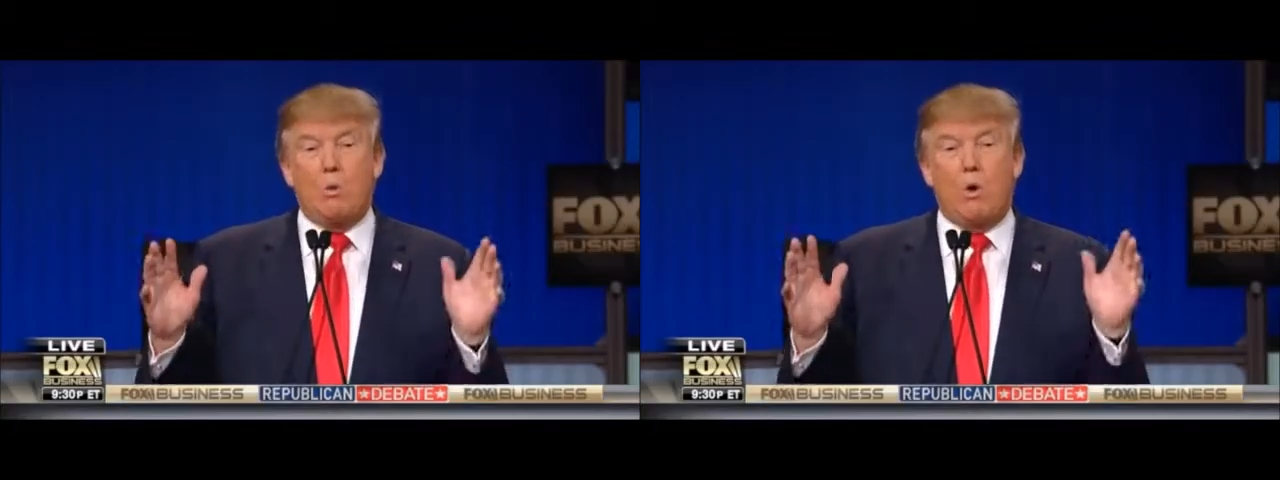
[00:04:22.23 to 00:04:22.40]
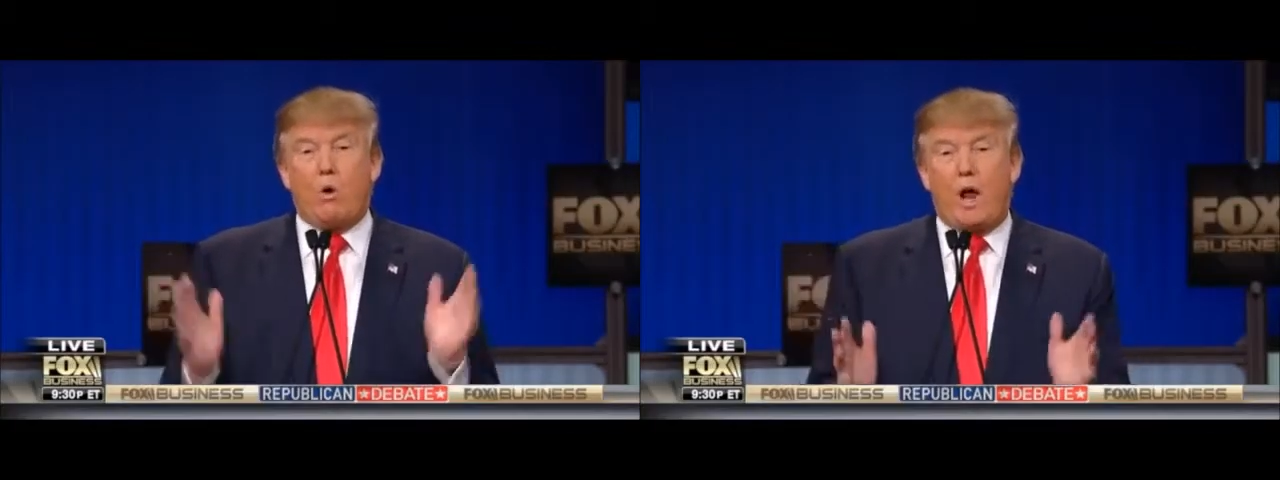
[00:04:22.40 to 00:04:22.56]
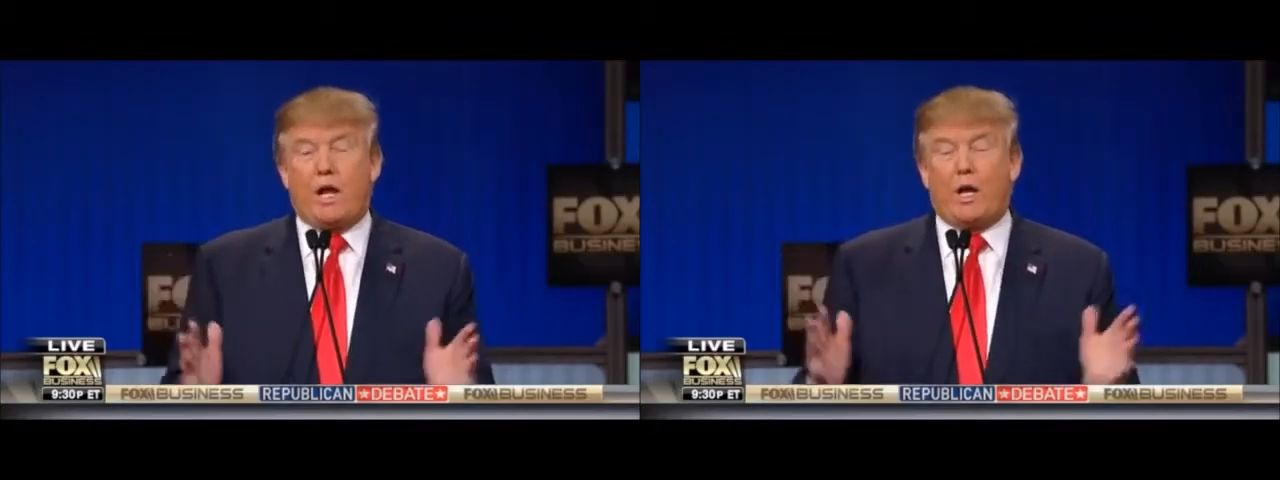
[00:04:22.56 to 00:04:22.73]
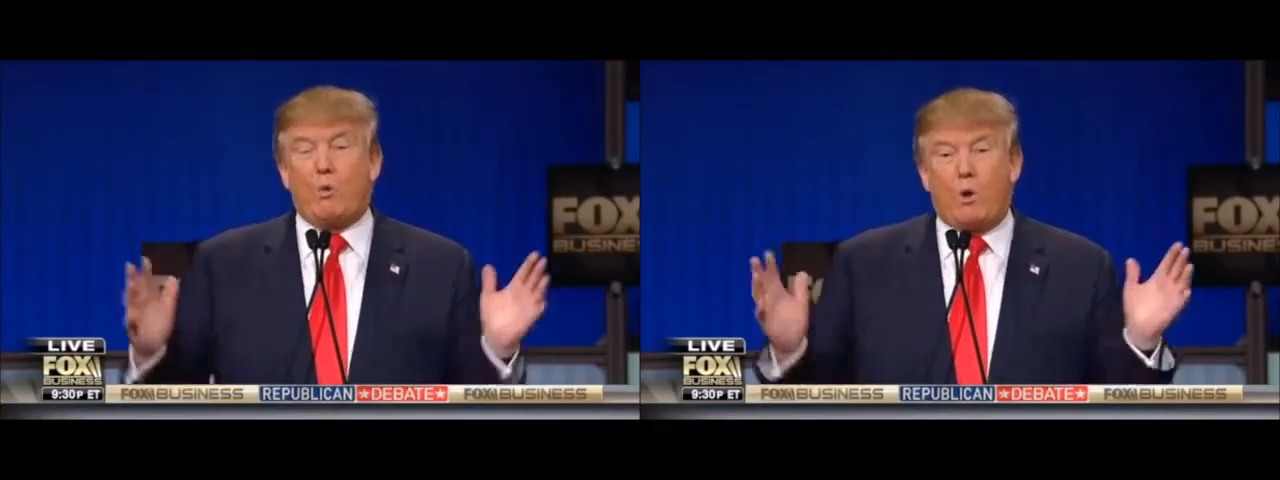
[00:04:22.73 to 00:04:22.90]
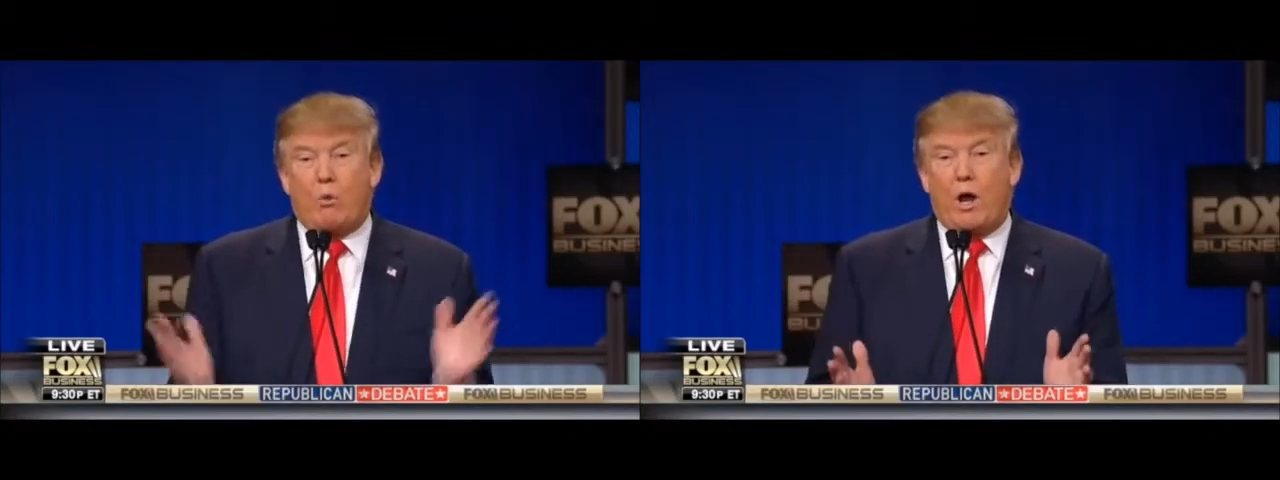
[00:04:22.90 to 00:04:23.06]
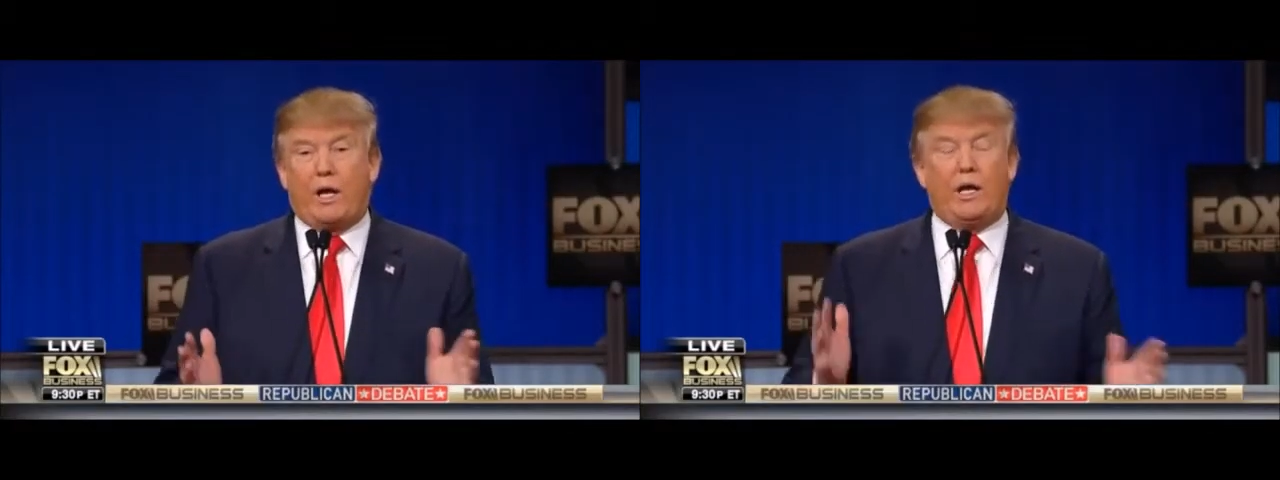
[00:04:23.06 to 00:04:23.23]
We're
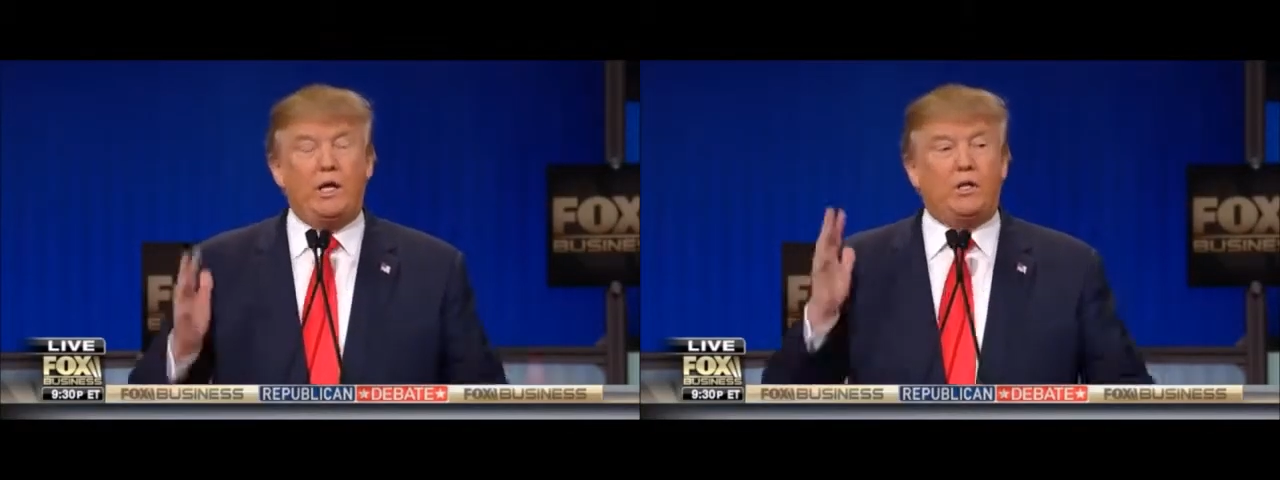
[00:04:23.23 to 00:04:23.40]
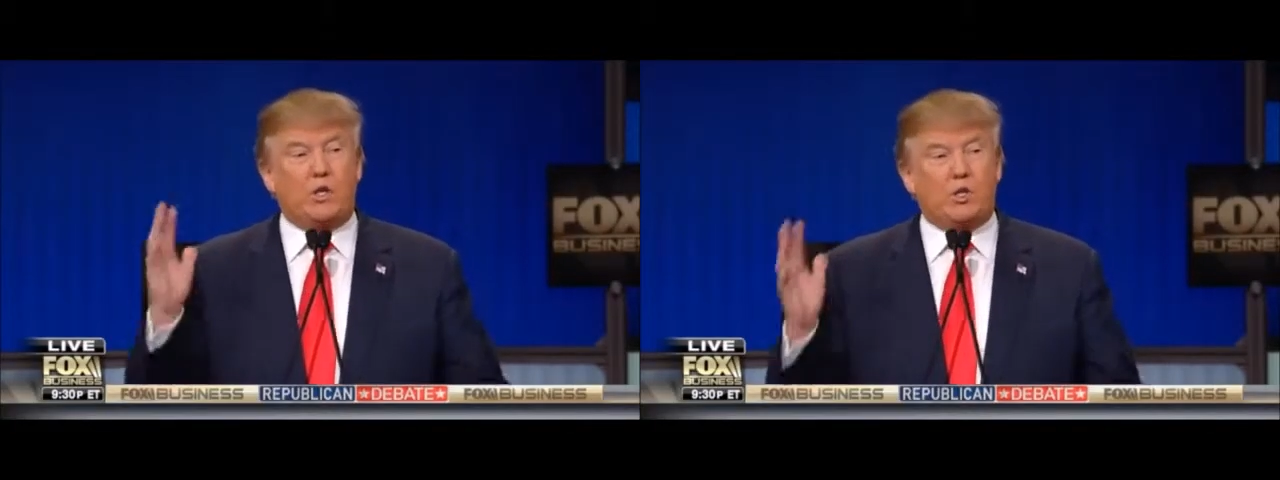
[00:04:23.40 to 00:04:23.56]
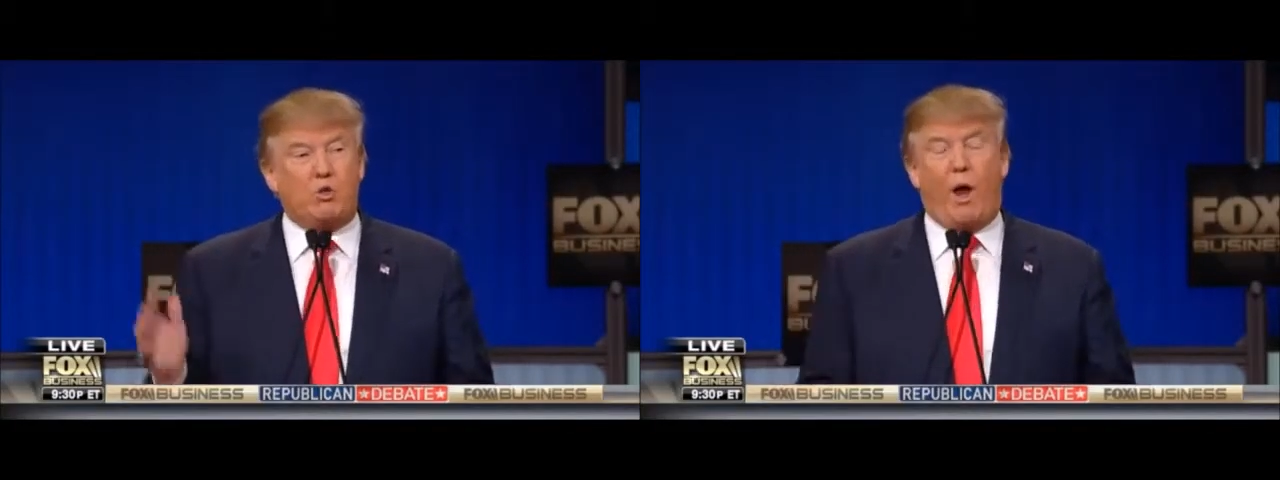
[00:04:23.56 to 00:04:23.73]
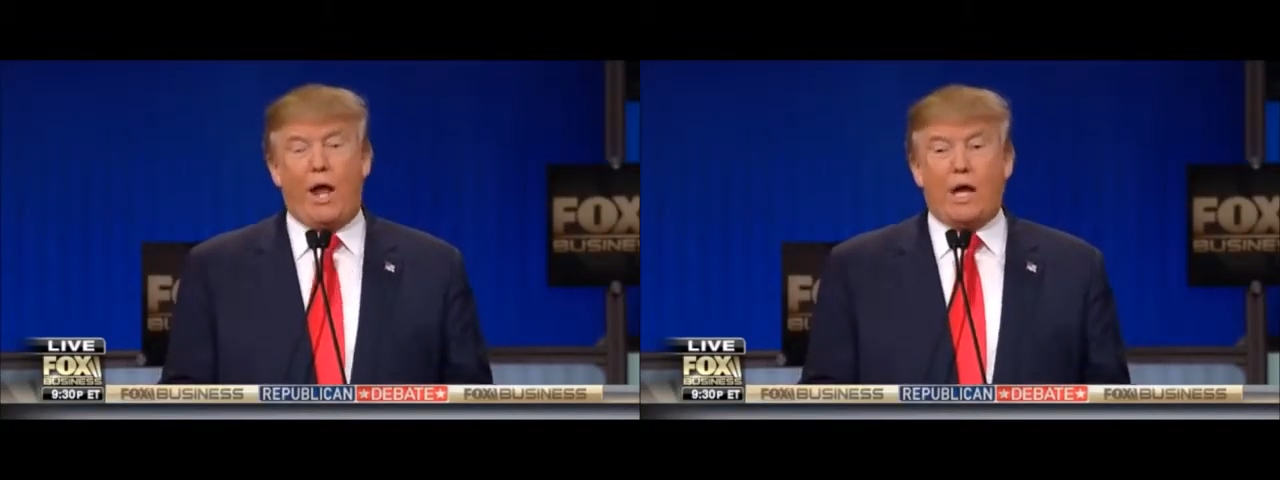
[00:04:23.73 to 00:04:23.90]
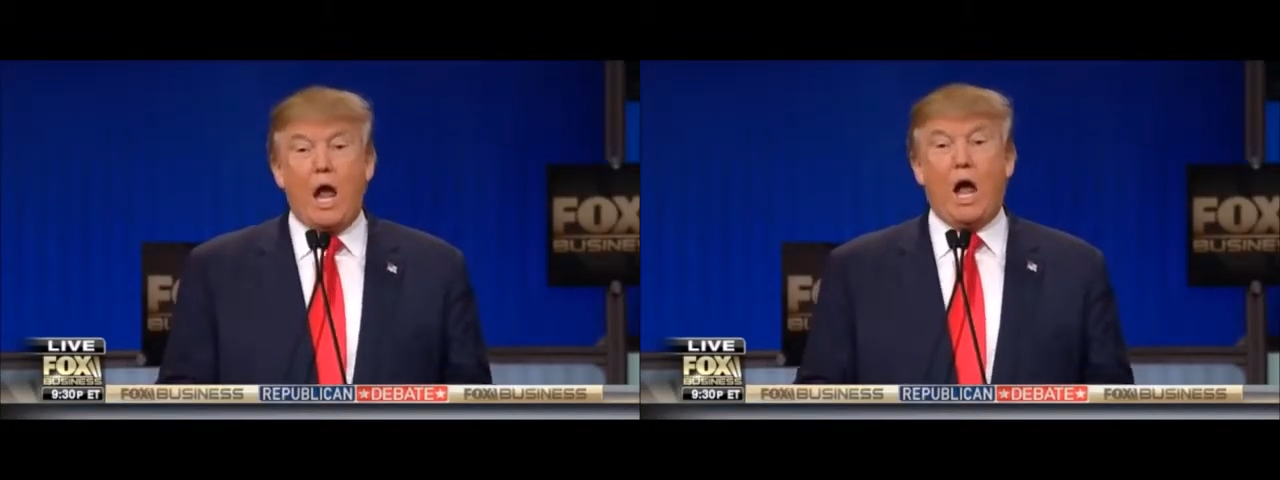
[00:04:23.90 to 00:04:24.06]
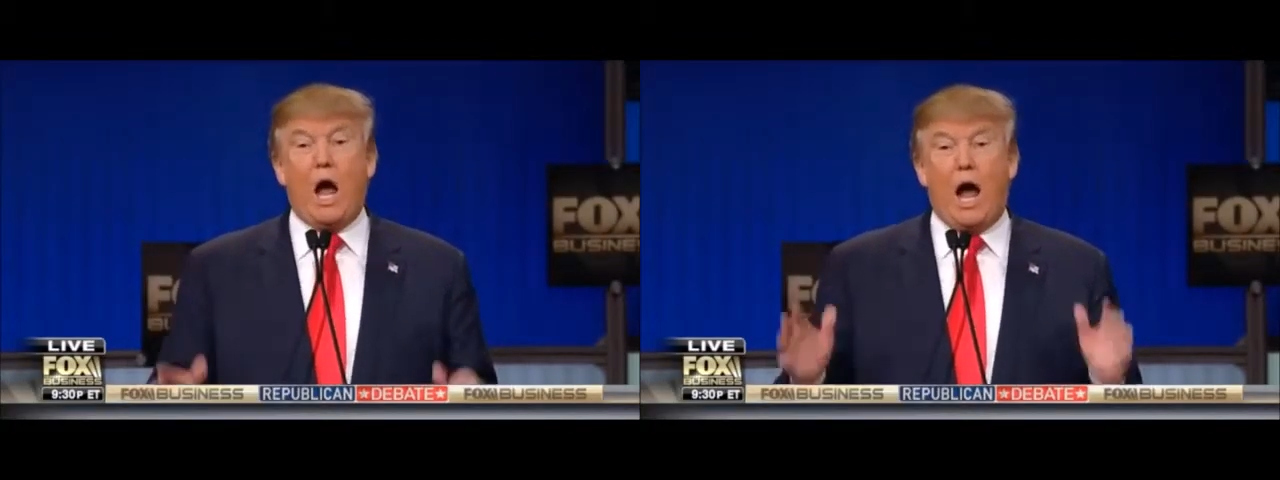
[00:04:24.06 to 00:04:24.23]
running. He does
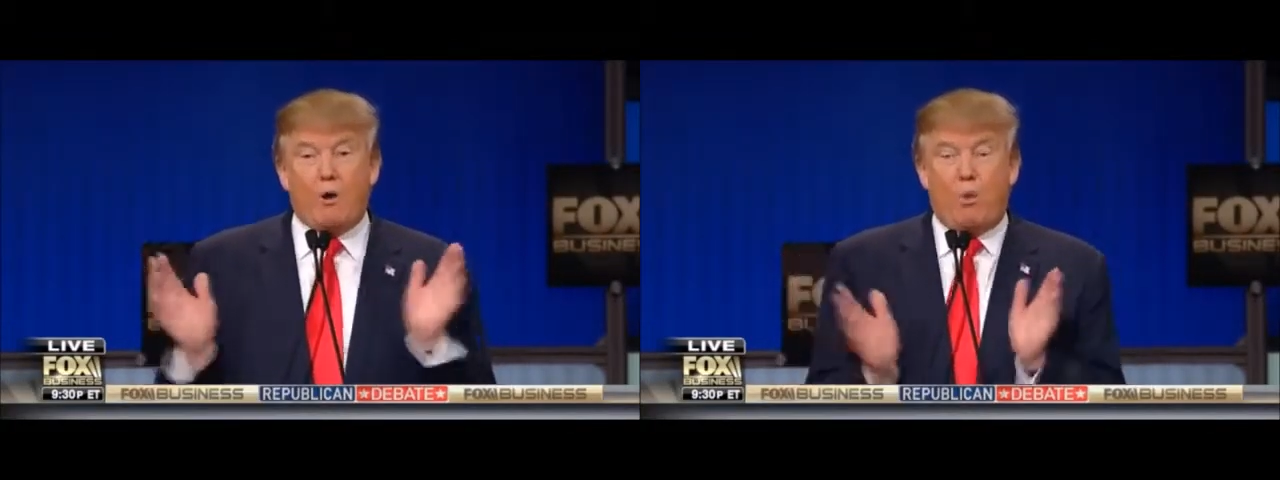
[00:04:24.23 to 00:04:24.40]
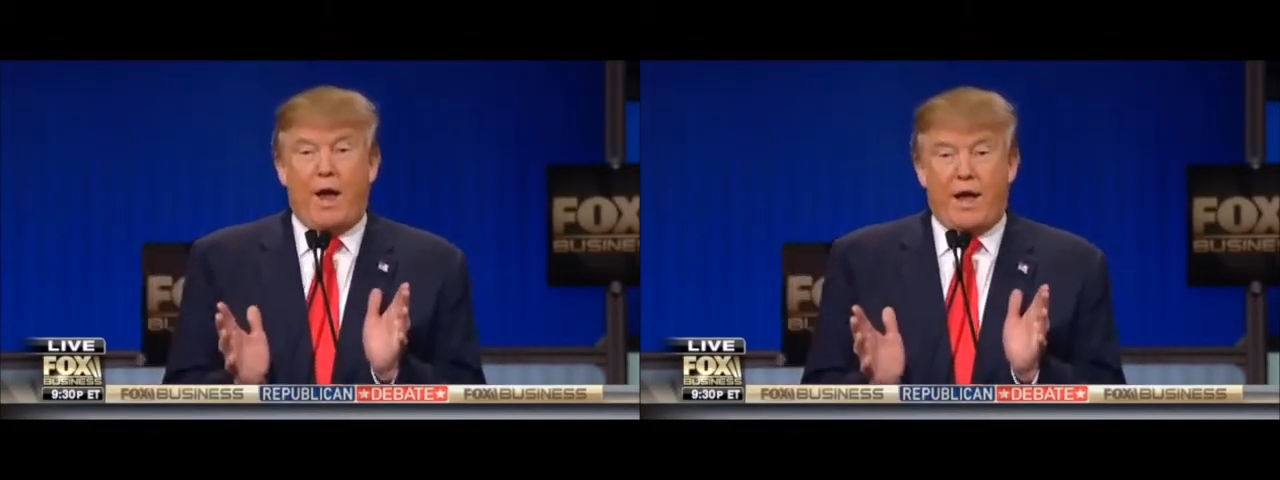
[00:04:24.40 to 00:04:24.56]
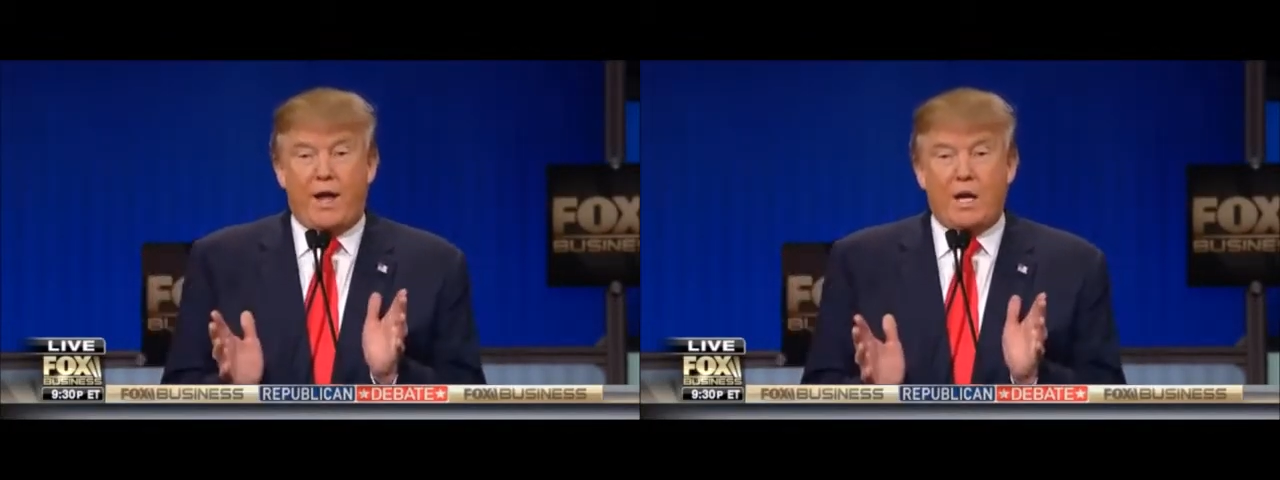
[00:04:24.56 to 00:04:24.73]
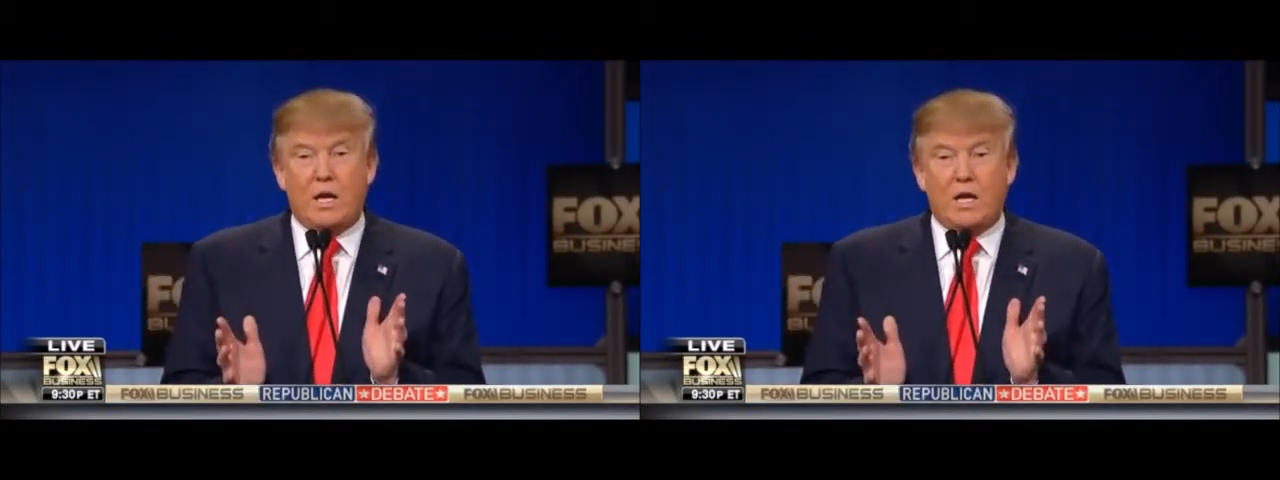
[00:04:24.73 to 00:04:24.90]
great. I win.